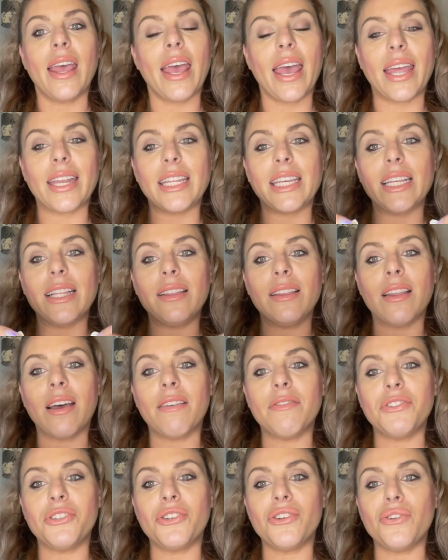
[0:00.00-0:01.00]
And He
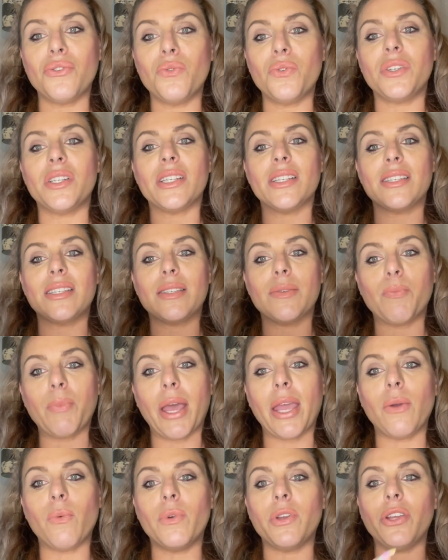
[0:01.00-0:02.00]
loves you
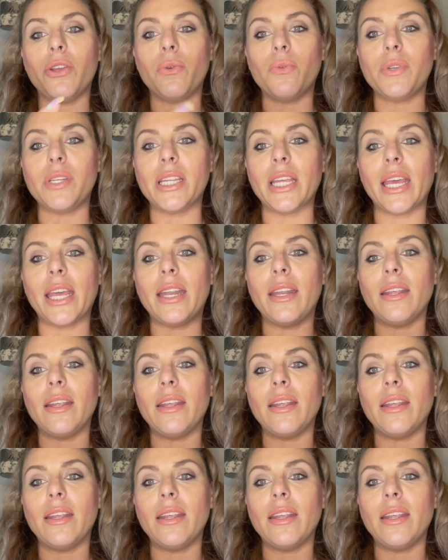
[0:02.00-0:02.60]
despite what you did,